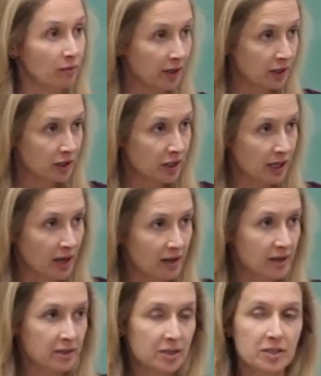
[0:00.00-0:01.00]
Rich tell
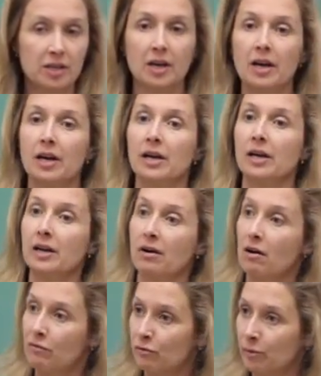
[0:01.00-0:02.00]
us in
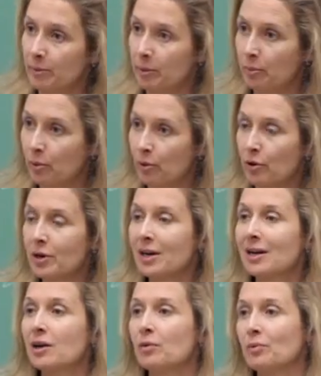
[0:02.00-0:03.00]
Of Woman Born,
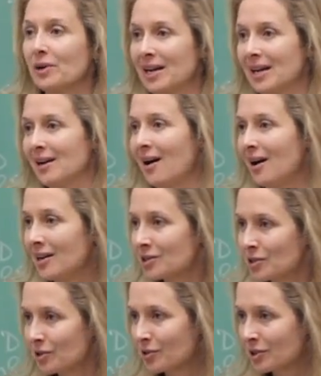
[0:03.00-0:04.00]
Riane
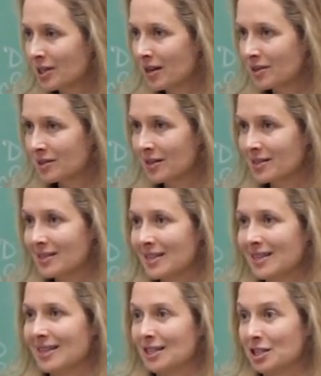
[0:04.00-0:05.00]
Eisler tells us
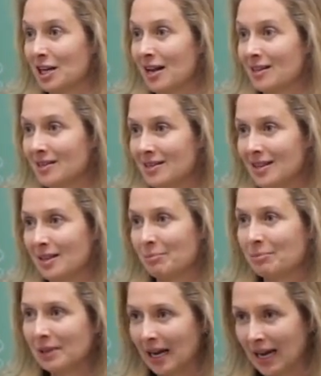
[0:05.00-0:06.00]
in The Chalice and
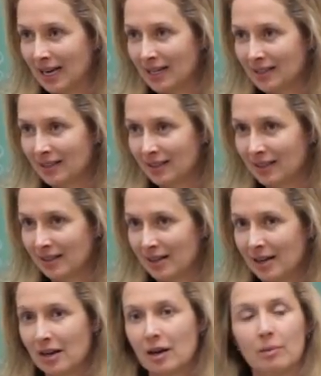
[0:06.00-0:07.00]
the Blade,
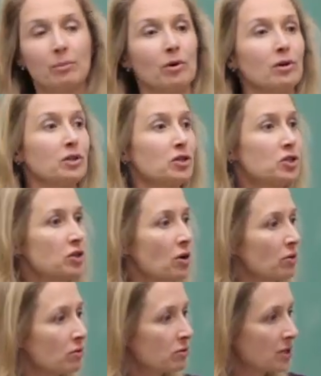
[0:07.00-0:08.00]
Merlin
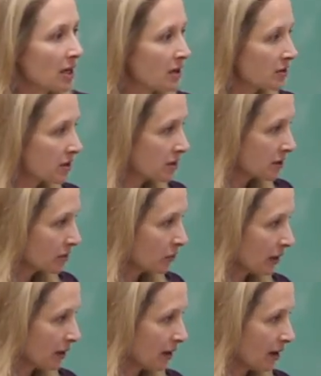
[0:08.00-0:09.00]
Stone tells us in
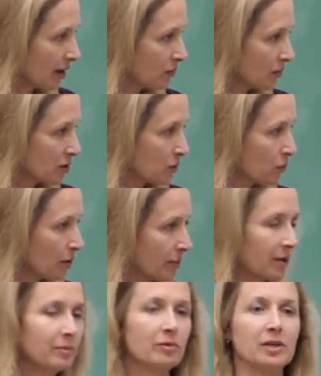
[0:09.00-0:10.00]
When God Was a
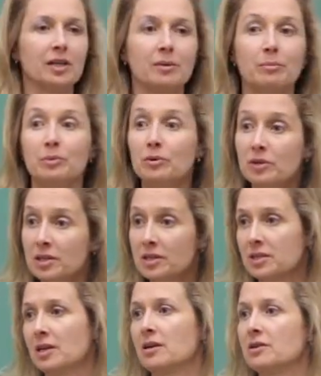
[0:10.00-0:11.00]
Woman, Marija
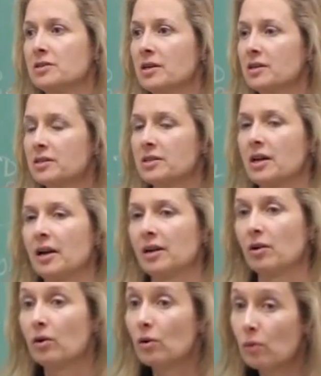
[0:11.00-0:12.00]
Gimbutas tells us in
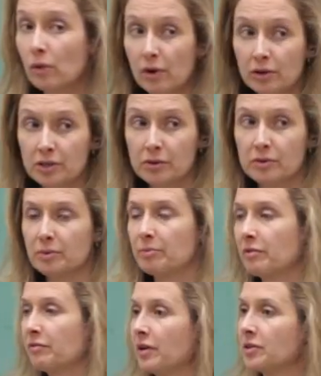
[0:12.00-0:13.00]
her work, she was a
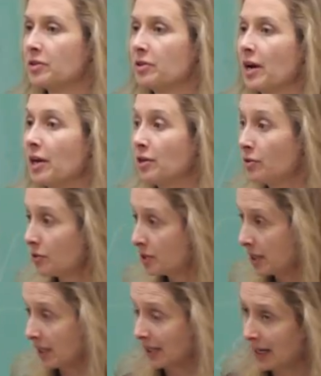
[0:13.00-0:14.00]
professor at
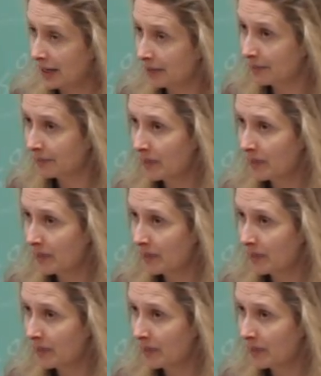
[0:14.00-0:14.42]
UCLA,